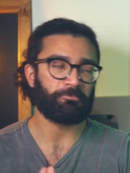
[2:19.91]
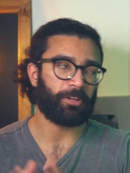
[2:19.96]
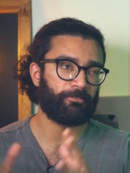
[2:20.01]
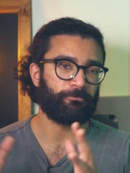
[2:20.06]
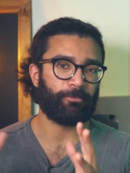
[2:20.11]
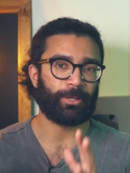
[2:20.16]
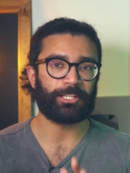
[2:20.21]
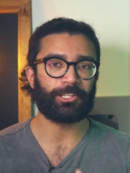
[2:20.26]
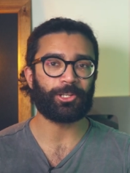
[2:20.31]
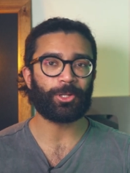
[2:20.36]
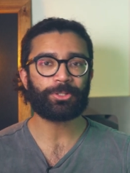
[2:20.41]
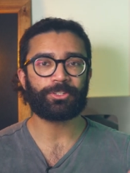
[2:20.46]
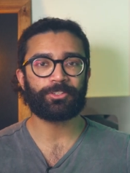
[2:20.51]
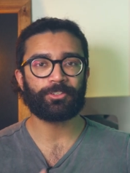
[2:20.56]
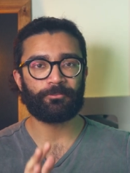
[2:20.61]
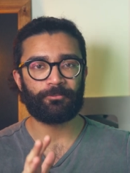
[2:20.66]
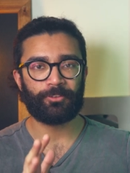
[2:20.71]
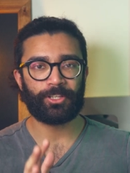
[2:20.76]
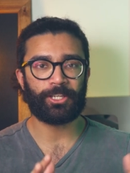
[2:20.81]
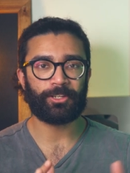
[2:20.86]
I've made lots
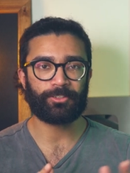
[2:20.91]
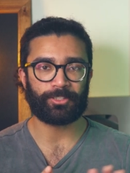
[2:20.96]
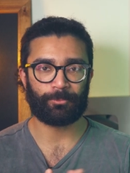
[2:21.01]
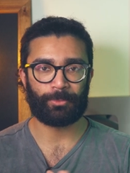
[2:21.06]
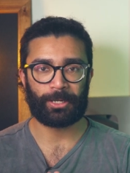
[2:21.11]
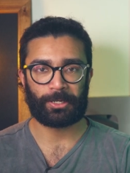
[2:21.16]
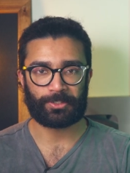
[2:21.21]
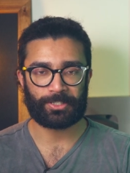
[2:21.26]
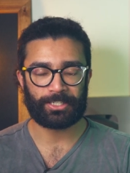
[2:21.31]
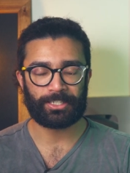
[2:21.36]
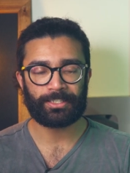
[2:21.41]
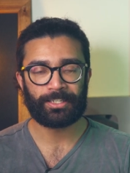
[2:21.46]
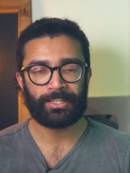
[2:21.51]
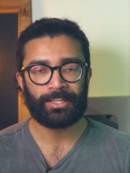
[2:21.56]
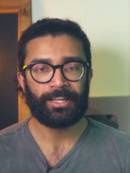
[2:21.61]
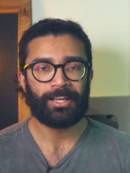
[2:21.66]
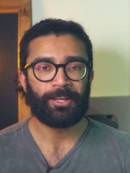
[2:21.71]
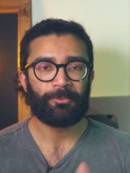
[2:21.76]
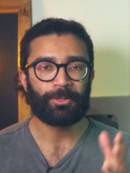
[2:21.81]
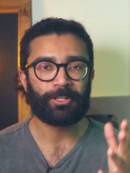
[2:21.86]
of videos about it,
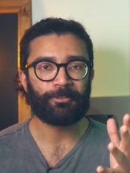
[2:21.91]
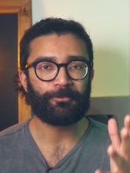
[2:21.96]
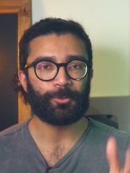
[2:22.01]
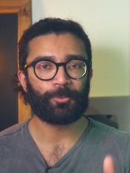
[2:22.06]
but if